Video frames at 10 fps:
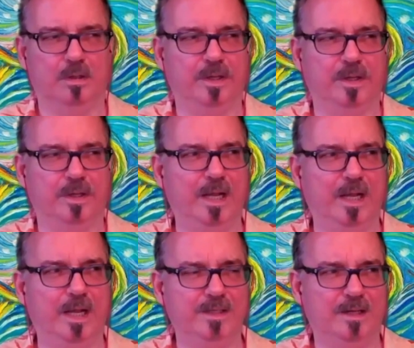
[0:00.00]
Yeah, I did a
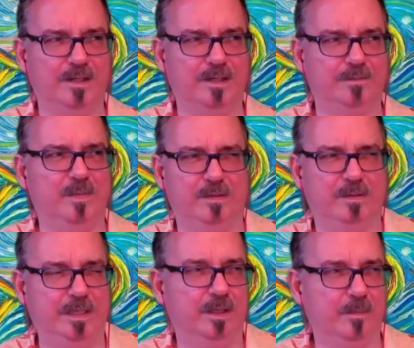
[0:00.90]
lot of different heal-
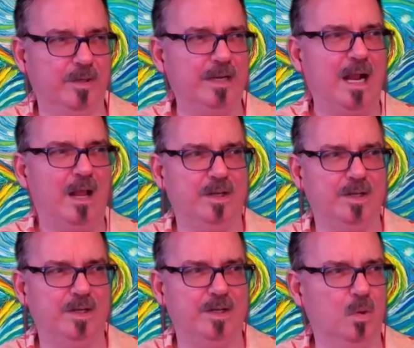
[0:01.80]
healing
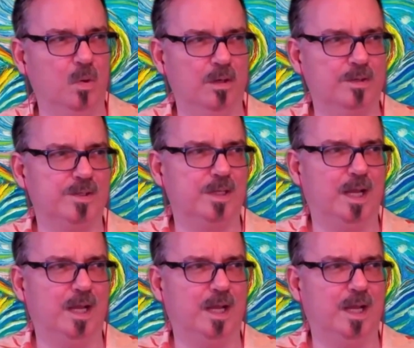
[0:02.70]
modalities, of course.